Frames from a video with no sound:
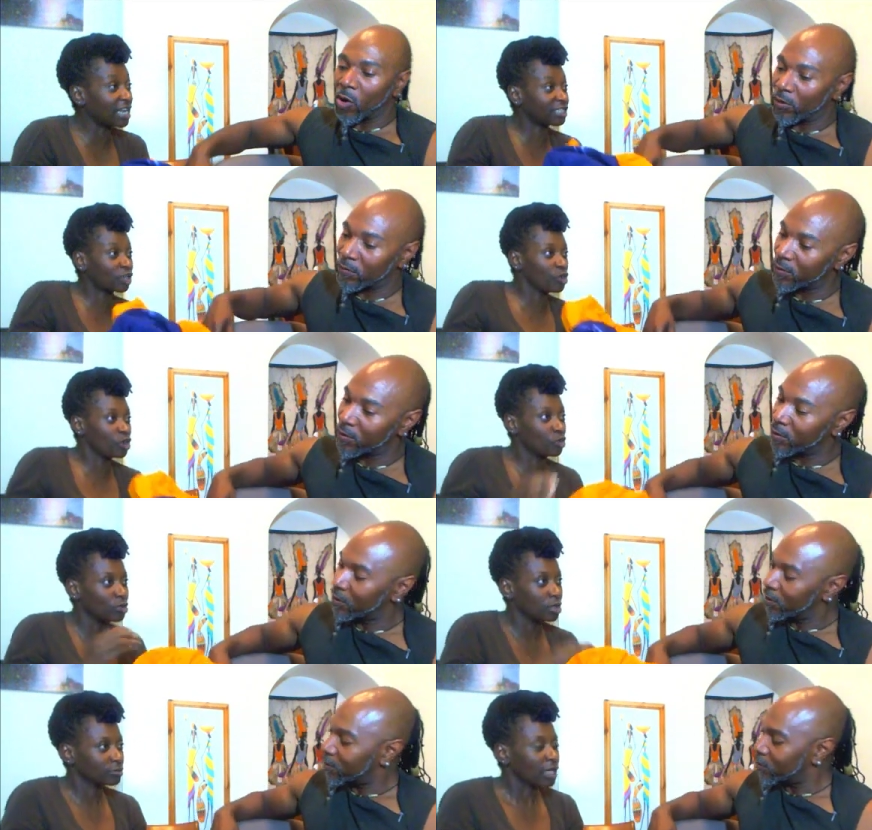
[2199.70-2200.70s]
Speaker 1: Can I show you?
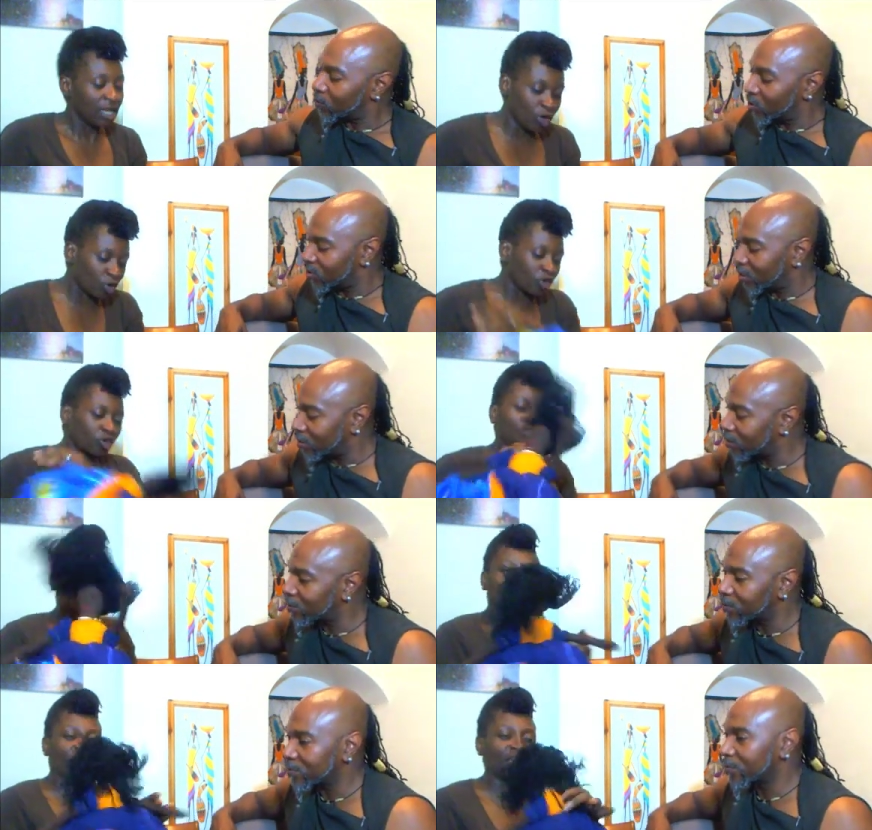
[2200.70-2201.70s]
Look,
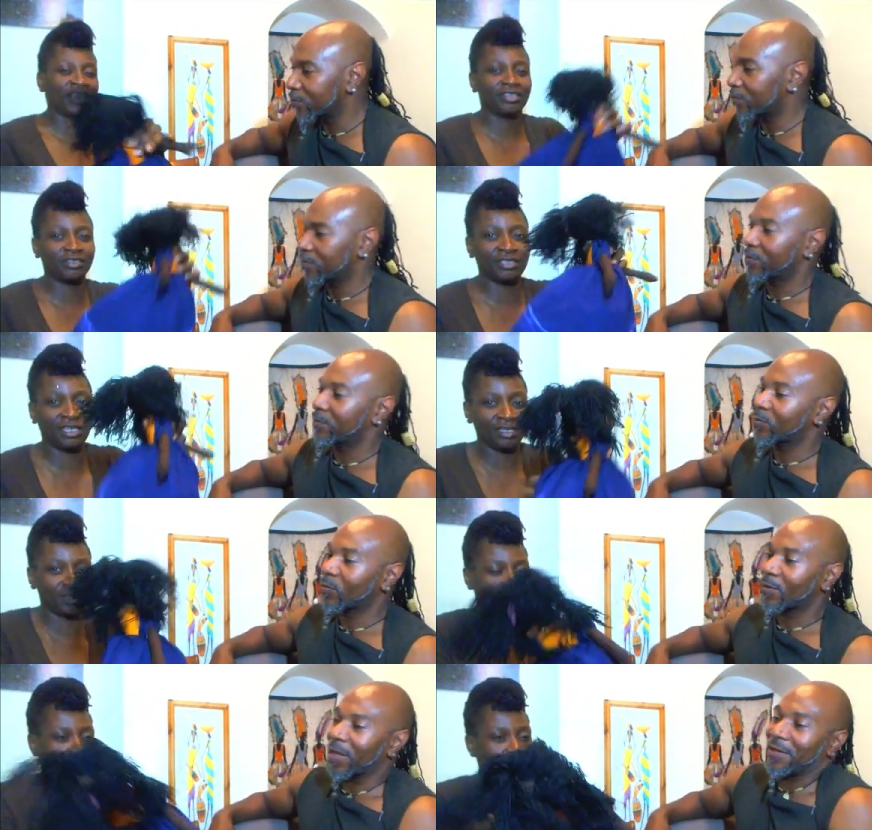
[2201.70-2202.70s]
Don, right? You
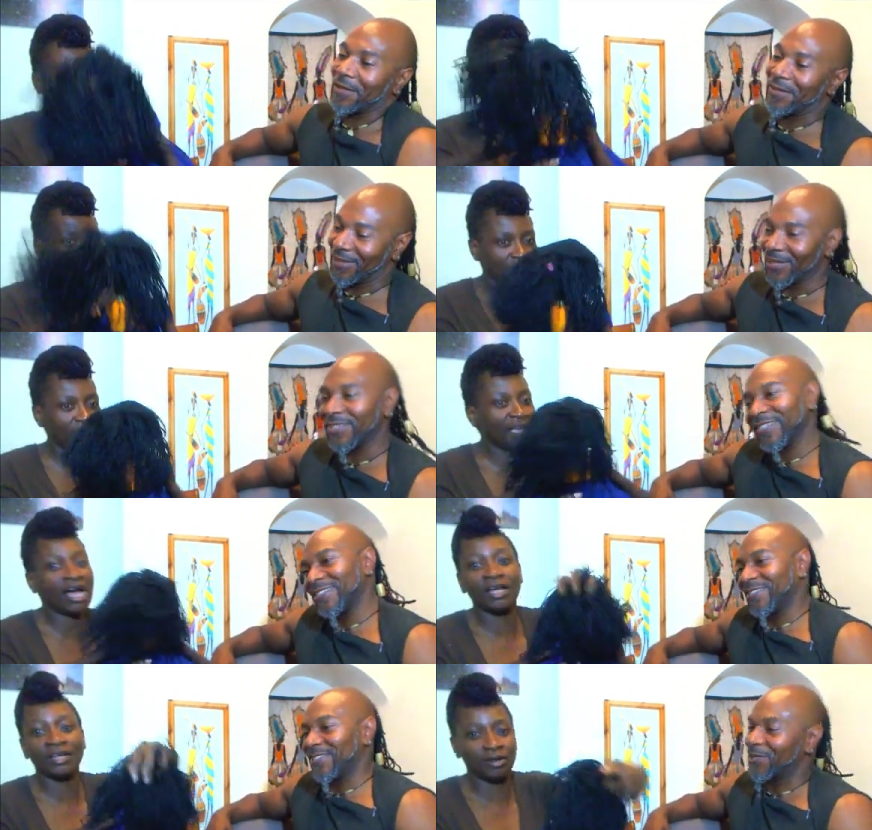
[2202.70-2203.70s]
see? Yeah,
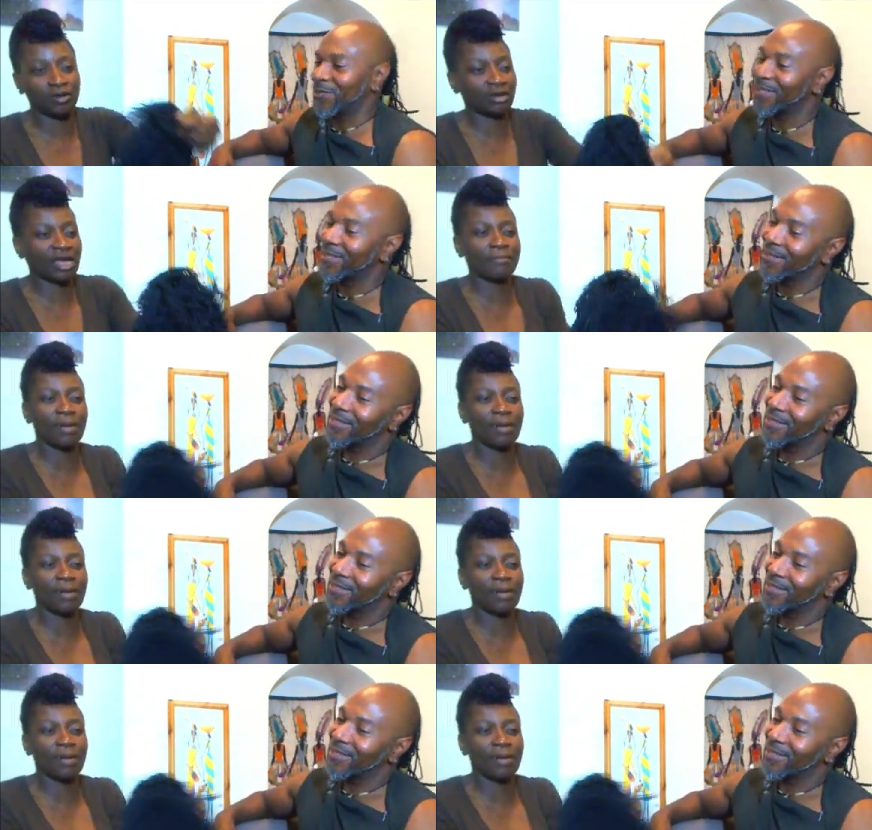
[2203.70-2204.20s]
I look like